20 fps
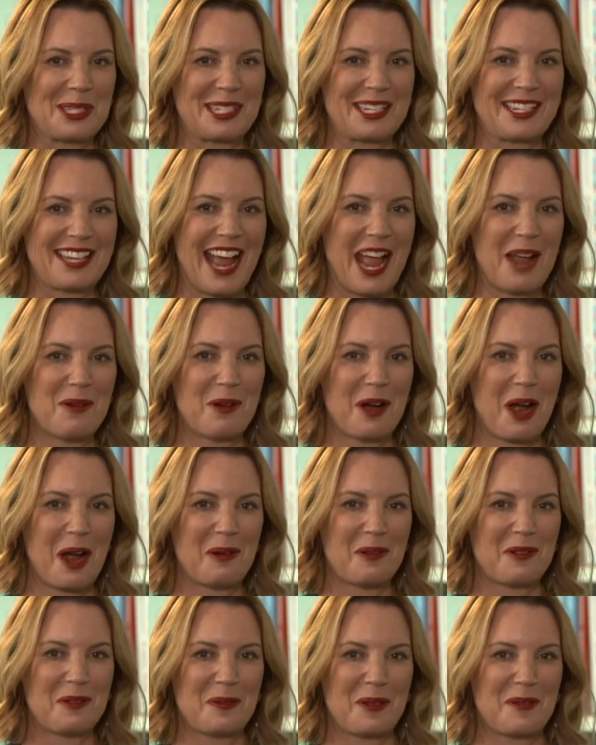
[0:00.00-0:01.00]
today
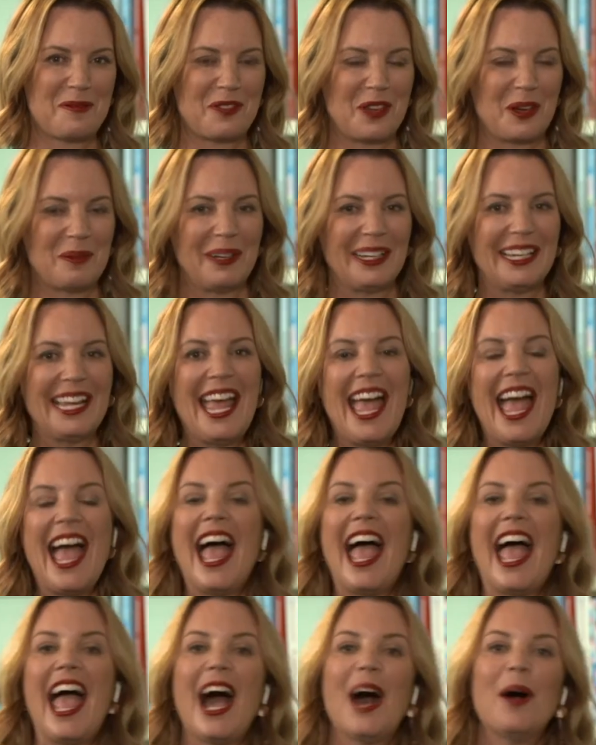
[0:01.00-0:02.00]
while we've been filming.
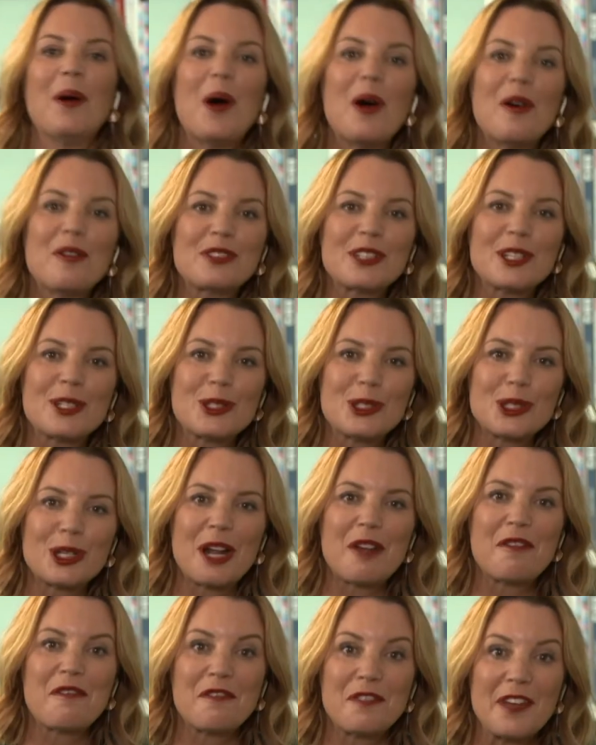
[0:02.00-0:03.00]
How often should
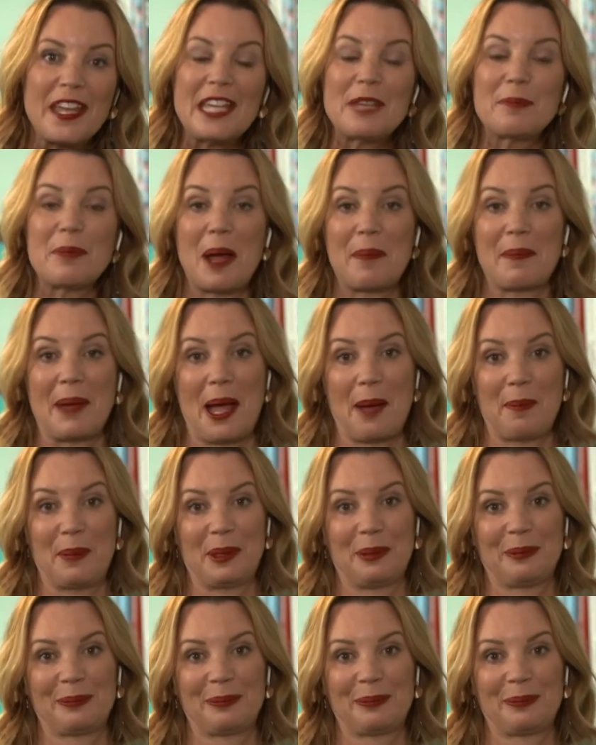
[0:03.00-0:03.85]
I feed my pup?